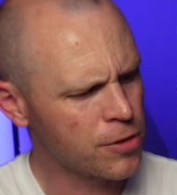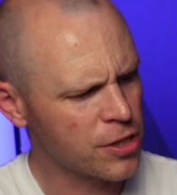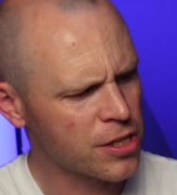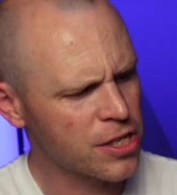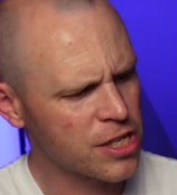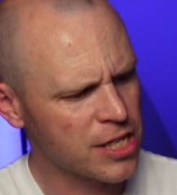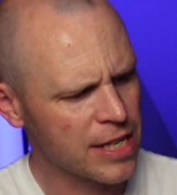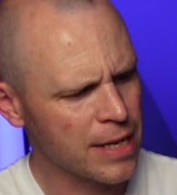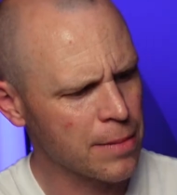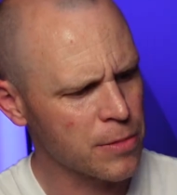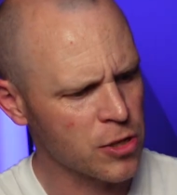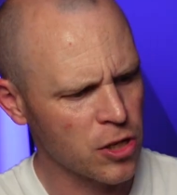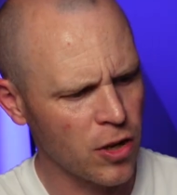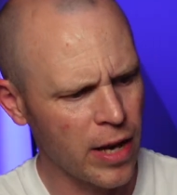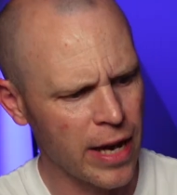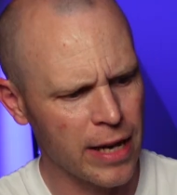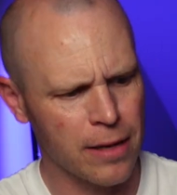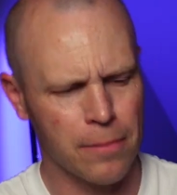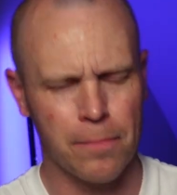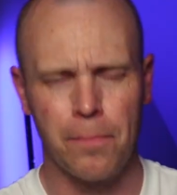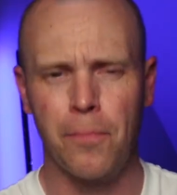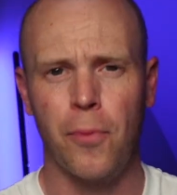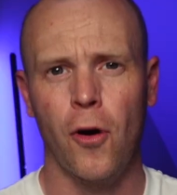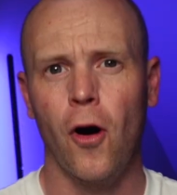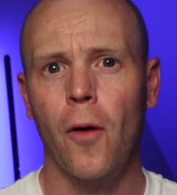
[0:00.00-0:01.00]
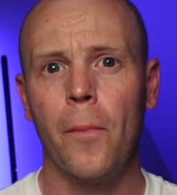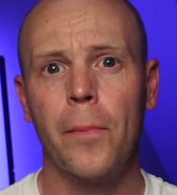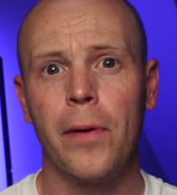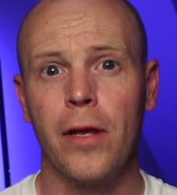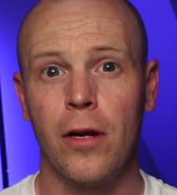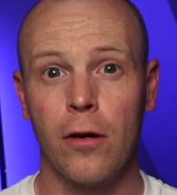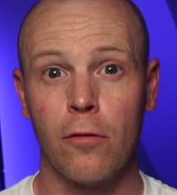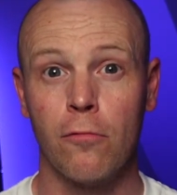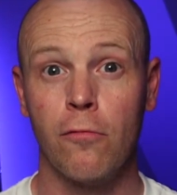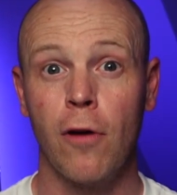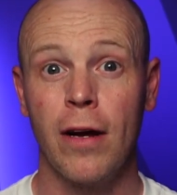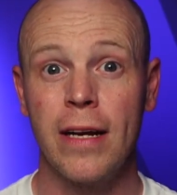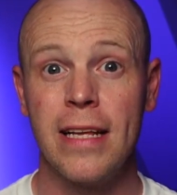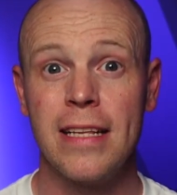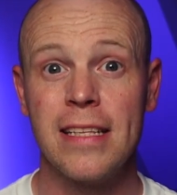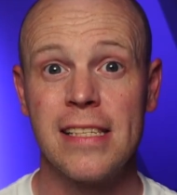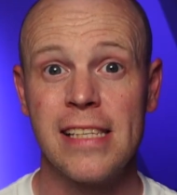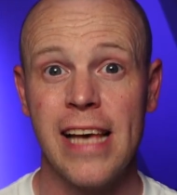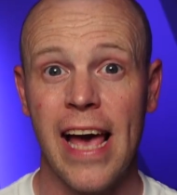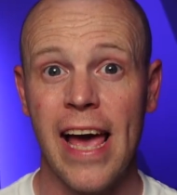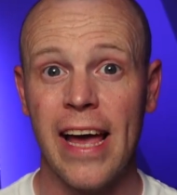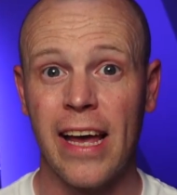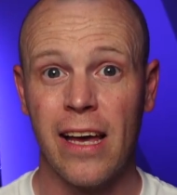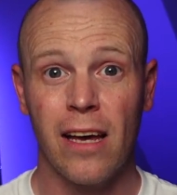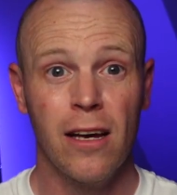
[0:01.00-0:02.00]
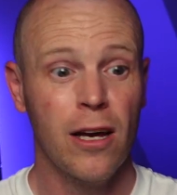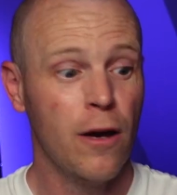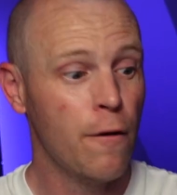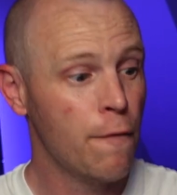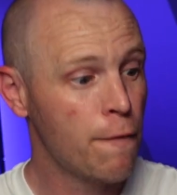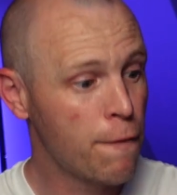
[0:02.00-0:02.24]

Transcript: just seems like popular running tech